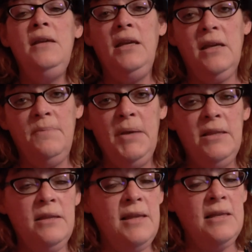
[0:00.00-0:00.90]
It can be
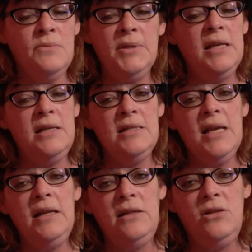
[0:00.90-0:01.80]
that that's what they
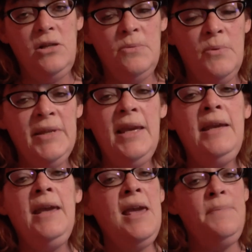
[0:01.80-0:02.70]
decided to do when they
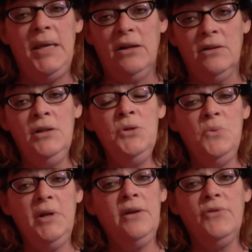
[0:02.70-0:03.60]
came here,
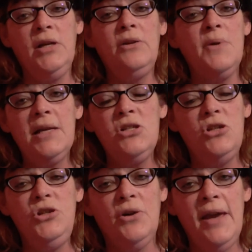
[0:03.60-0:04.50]
whatever
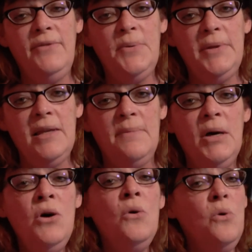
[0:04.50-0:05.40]
interaction you're having with them.
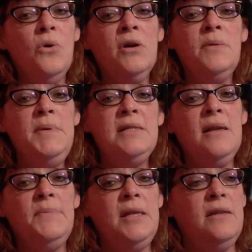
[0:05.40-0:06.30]
Or it could be
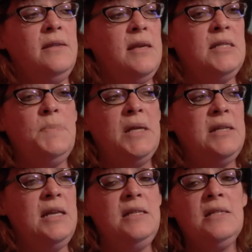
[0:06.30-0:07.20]
something that they
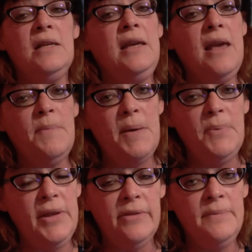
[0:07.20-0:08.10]
spontaneously came up
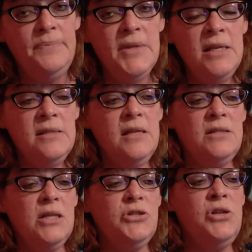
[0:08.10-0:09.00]
with.
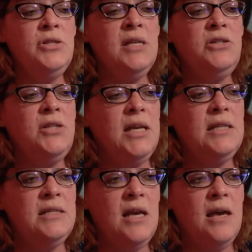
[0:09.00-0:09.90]
Since there's no such thing
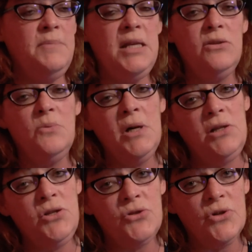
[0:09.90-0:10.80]
as time, neither one
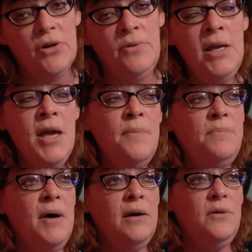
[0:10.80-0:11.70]
is true,
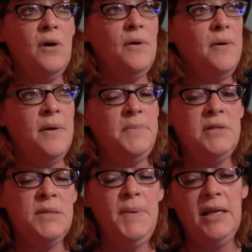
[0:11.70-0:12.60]
but I'm
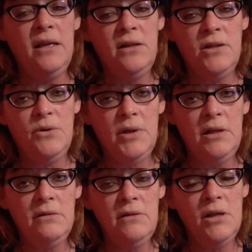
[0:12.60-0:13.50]
speaking to you
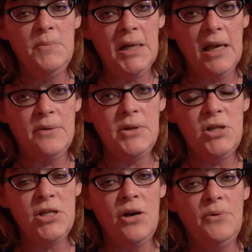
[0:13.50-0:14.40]
in human language,
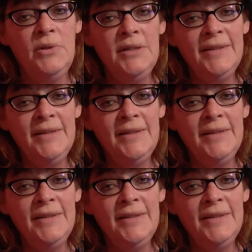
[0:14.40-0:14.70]
so